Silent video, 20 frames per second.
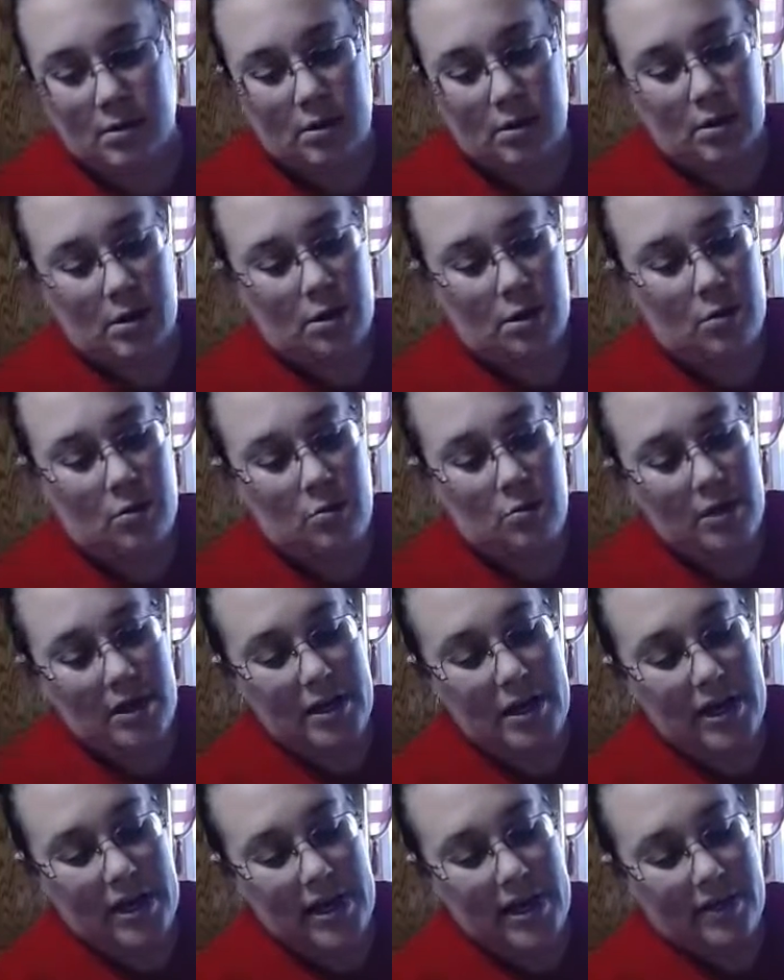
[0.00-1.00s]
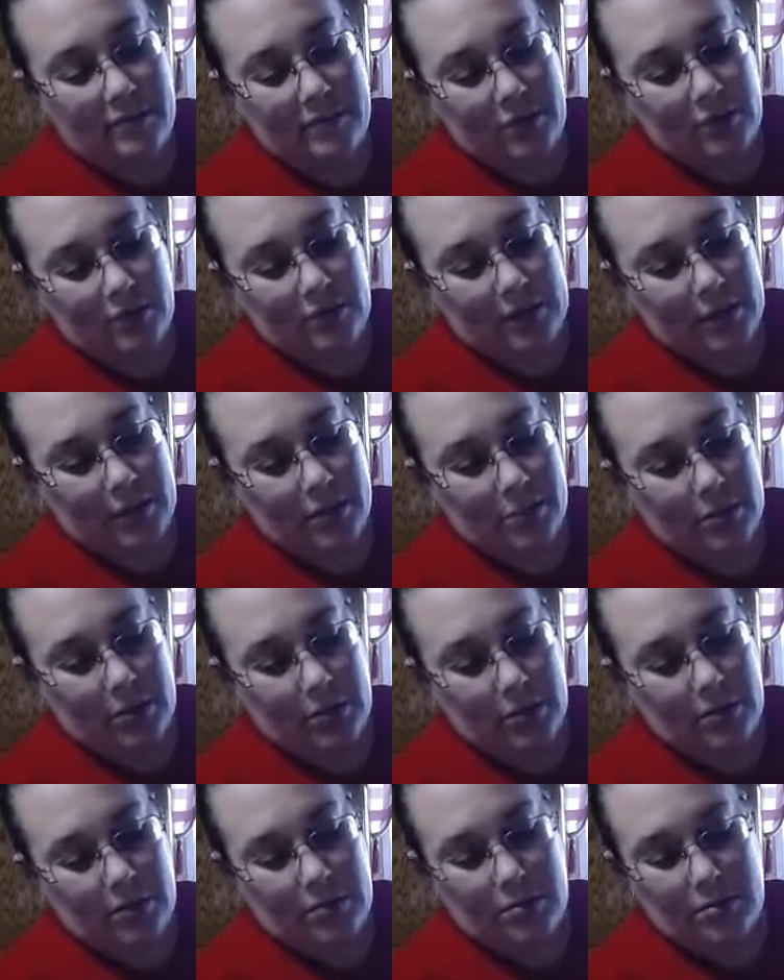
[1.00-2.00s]
You want to have your
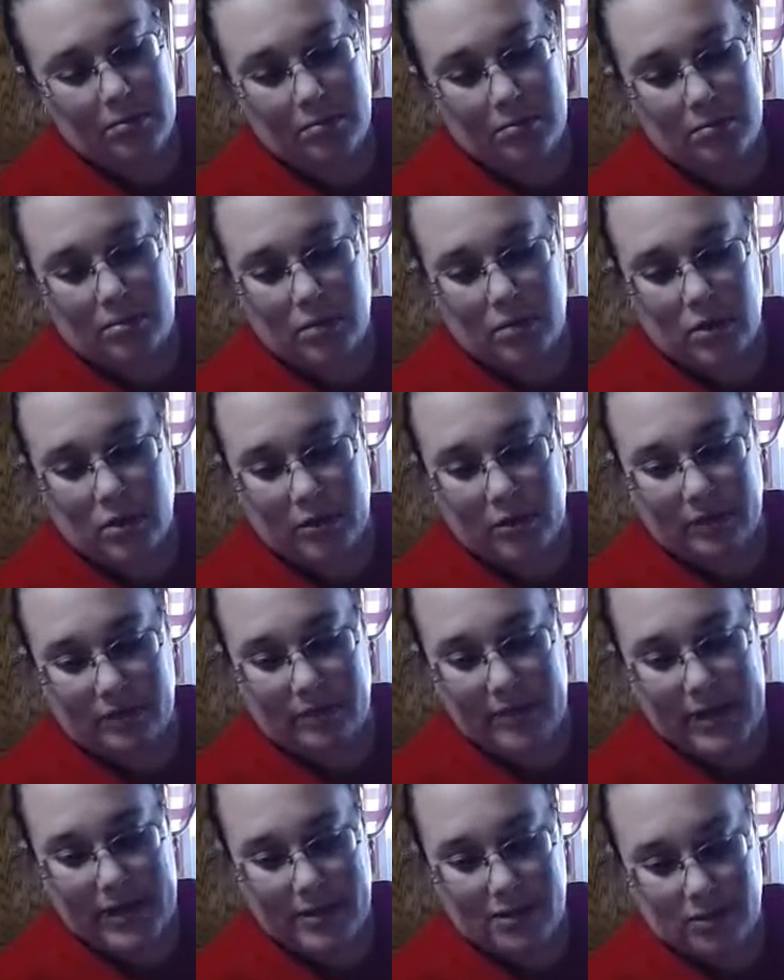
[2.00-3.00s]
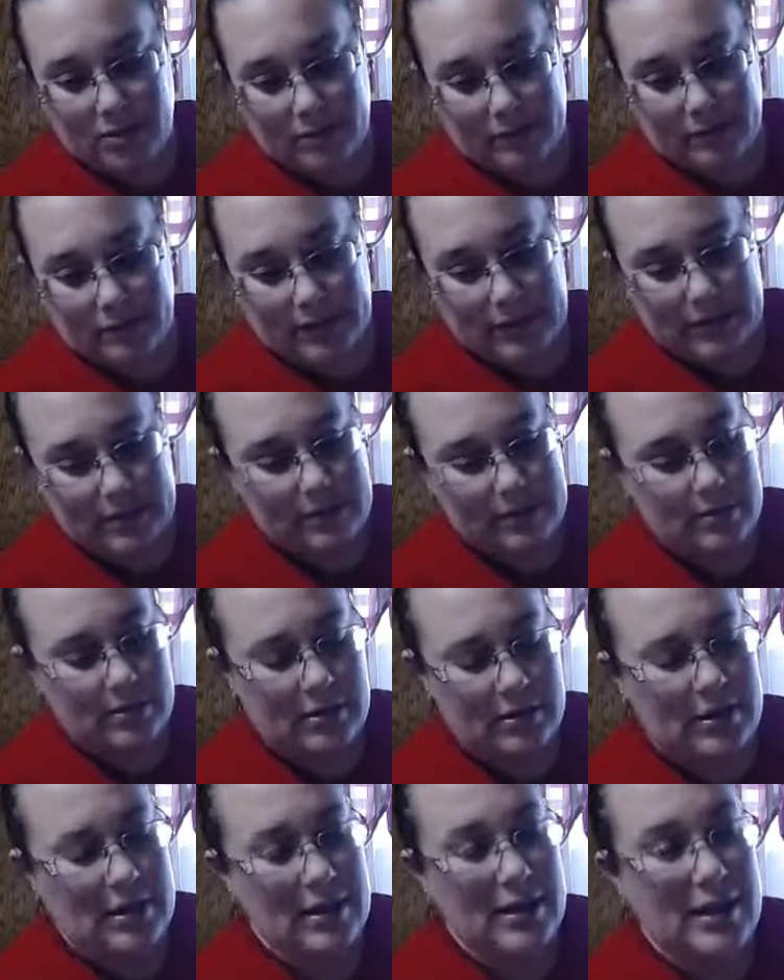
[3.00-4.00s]
liquid on a flat surface.
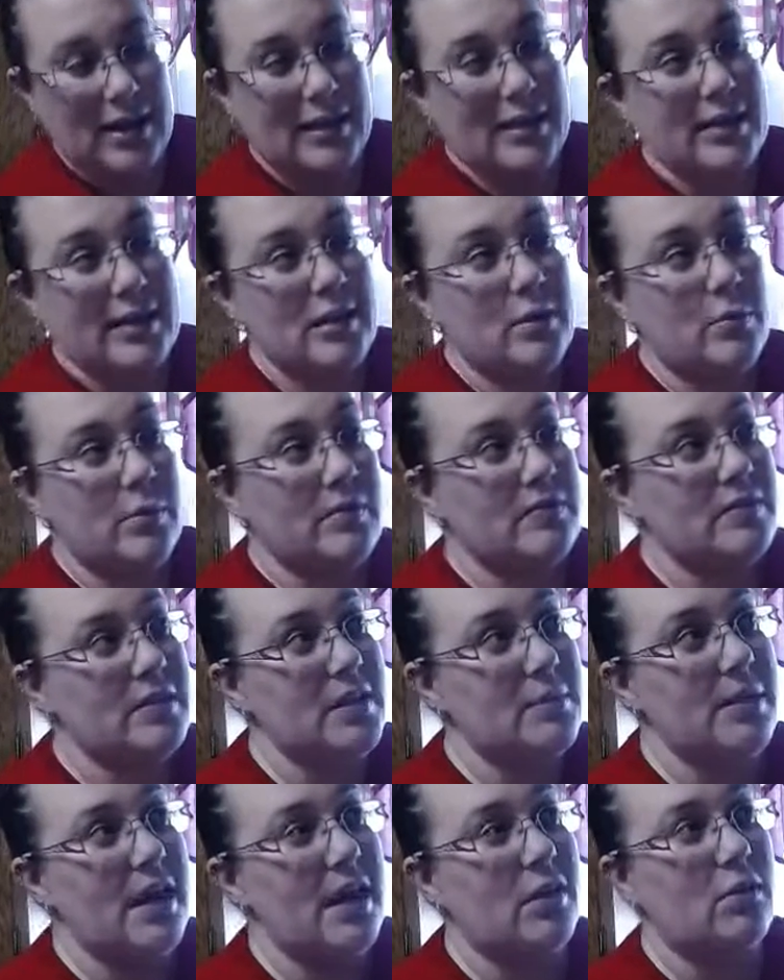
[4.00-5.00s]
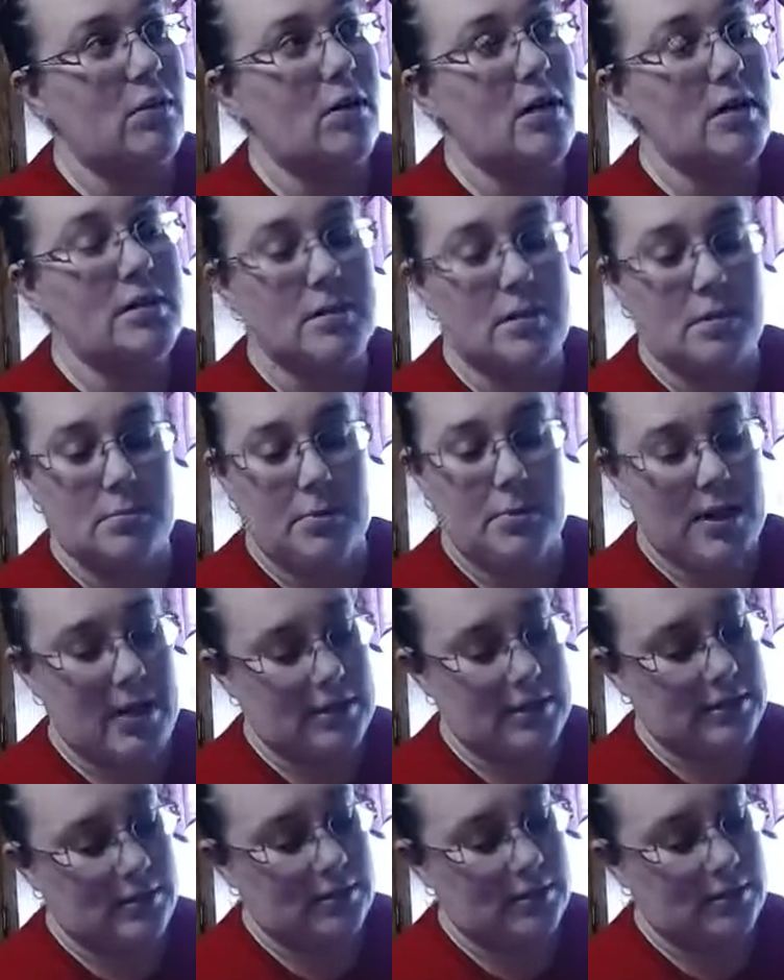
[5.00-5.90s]
I think we've somehow lost the practice